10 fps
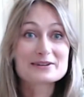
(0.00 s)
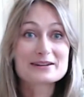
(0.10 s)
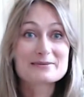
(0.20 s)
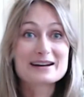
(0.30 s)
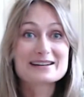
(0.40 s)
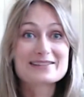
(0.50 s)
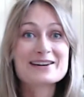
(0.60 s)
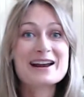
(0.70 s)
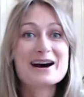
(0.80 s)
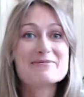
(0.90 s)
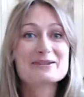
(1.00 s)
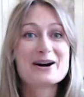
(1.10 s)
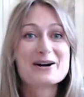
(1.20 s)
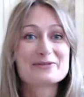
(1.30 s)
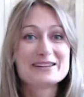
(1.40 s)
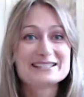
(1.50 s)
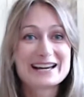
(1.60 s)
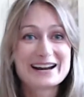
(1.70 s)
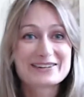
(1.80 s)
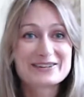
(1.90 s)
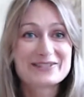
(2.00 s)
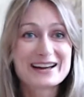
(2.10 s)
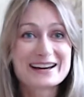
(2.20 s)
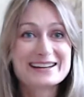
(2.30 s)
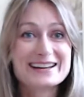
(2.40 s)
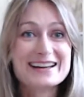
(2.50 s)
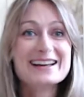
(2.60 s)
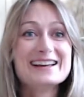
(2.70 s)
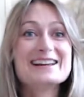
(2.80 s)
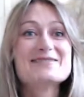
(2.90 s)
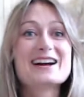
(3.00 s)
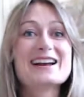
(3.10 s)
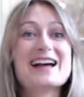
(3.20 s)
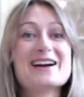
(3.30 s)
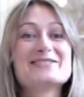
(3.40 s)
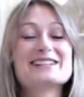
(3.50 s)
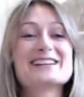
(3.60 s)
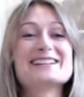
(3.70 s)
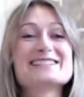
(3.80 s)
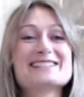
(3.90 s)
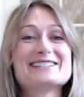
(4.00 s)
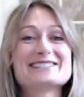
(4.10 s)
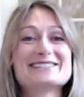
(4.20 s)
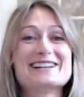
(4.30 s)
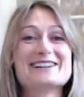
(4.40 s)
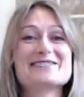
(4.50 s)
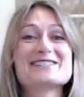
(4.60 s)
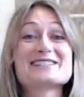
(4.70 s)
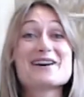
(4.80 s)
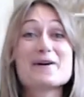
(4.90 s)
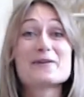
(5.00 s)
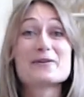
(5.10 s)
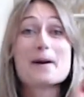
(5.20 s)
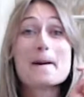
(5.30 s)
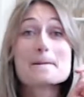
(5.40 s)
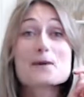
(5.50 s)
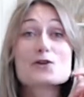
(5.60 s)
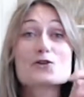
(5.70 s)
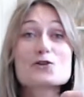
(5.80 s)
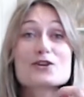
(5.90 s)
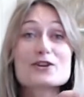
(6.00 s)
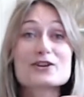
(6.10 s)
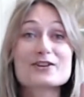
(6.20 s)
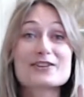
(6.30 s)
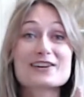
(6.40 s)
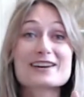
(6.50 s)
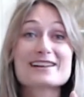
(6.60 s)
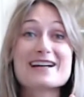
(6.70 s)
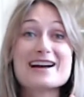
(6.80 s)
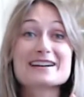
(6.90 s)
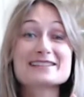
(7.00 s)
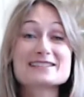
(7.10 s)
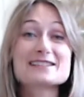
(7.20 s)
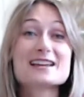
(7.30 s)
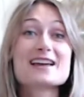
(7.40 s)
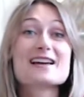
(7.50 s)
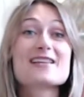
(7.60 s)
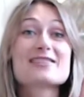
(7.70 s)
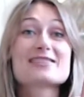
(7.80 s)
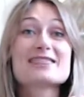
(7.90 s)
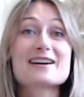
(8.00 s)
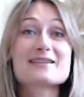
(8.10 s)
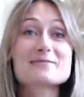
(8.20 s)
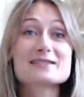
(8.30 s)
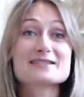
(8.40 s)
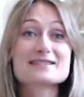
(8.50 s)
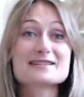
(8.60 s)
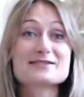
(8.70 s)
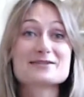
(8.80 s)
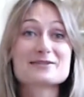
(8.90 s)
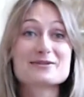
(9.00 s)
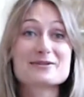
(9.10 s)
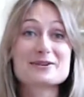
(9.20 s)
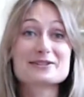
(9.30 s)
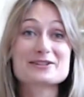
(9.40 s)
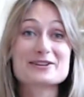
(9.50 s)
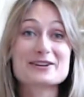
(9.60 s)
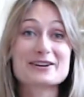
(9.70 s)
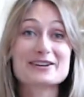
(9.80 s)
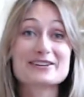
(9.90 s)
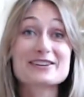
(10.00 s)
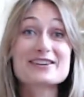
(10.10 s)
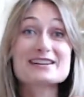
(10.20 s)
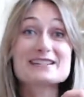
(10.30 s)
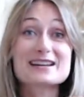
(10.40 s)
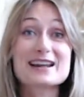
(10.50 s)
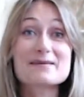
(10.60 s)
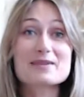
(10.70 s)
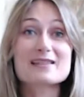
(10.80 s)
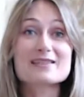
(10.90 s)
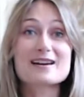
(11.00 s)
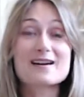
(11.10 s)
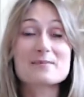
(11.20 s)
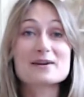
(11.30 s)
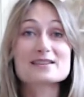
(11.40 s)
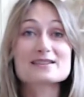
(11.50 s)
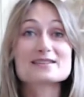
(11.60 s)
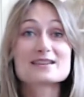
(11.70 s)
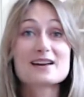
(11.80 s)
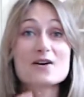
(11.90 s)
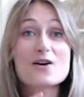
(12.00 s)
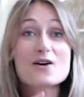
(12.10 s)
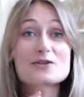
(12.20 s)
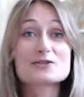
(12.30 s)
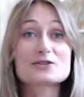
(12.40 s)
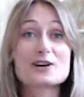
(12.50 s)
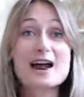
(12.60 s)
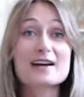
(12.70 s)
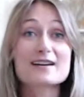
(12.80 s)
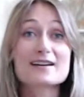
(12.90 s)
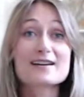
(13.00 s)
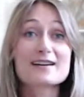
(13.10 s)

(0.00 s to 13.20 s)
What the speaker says: him I'd given up coffee, terrified he might have to consider it himself. Good, Clarence. Therapists need to do the work too. You need to keep that therapist on track.